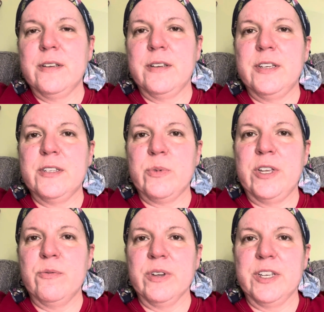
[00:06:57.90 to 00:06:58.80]
is when
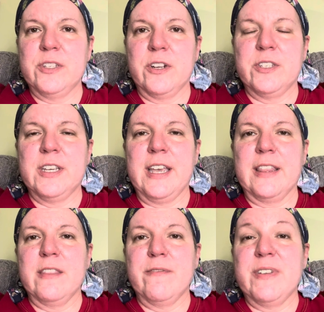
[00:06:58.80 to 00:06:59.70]
you really start to
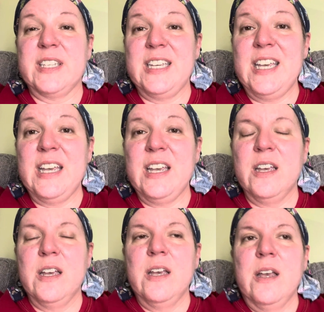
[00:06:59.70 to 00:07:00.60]
get the fatigue.
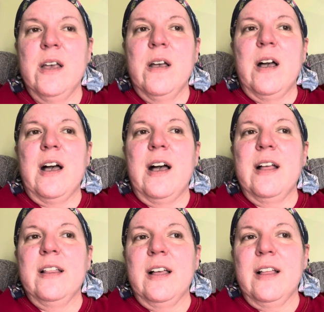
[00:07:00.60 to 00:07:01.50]

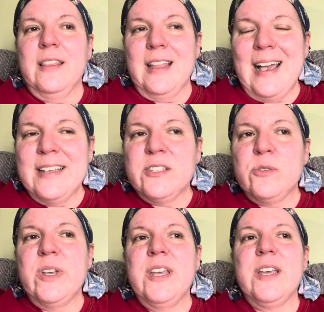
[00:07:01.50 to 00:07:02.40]
Last
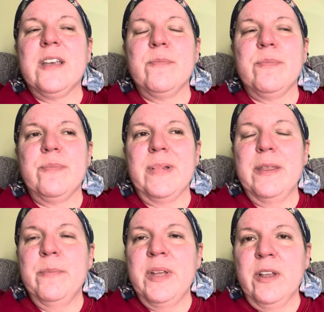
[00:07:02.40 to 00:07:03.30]
week, by
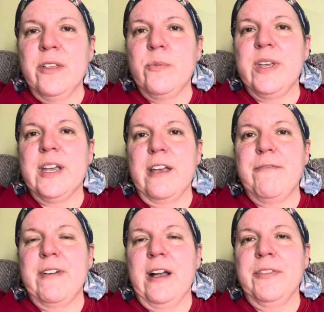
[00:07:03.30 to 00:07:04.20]
the middle of the week, I
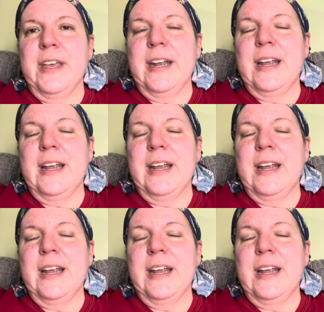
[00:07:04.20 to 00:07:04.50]
found that